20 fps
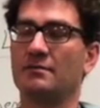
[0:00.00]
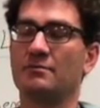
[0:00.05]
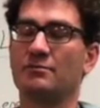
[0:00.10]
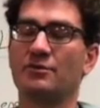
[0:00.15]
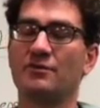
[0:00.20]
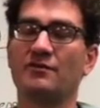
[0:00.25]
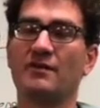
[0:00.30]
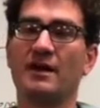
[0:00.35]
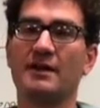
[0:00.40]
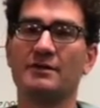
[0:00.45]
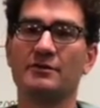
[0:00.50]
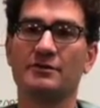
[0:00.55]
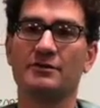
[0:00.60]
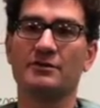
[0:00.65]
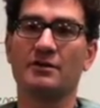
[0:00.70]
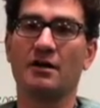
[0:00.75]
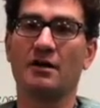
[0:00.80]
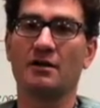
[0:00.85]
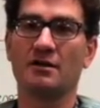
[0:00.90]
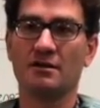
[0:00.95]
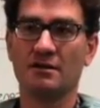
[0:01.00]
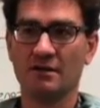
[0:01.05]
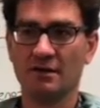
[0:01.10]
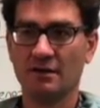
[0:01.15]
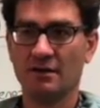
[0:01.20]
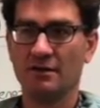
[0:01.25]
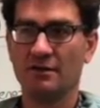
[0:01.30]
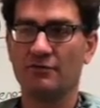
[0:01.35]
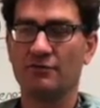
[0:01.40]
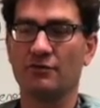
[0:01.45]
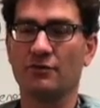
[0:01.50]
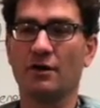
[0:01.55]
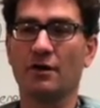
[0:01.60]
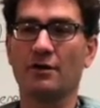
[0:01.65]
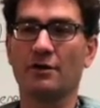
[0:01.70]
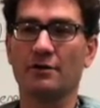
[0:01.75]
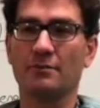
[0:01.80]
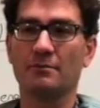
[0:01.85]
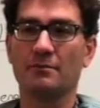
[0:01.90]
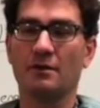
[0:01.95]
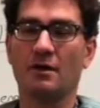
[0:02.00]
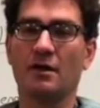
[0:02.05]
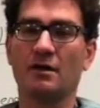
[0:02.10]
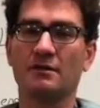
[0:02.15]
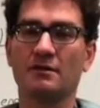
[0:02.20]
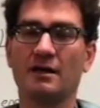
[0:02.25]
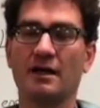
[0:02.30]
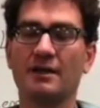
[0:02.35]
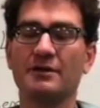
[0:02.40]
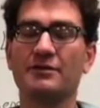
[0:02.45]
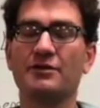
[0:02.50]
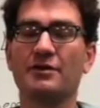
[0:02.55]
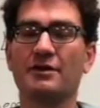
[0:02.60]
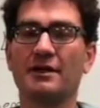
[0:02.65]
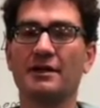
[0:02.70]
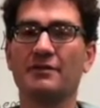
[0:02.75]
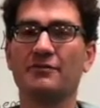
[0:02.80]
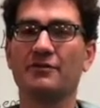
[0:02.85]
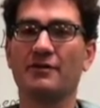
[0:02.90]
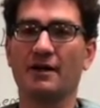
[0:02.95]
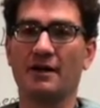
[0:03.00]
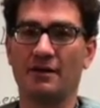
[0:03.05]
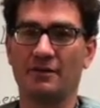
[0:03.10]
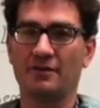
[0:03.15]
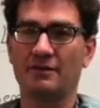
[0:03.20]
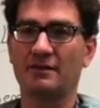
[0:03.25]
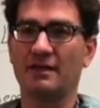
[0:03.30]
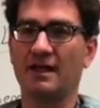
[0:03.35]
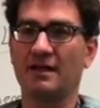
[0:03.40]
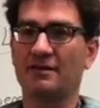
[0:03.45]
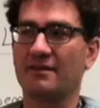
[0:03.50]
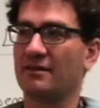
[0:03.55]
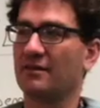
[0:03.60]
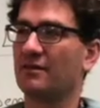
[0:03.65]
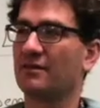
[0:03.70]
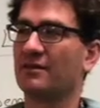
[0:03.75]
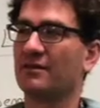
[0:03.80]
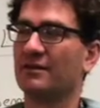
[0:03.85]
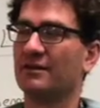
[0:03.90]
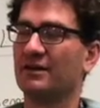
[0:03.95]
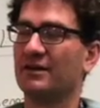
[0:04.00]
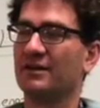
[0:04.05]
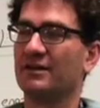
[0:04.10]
provider talk for our online Cooking for Health classes.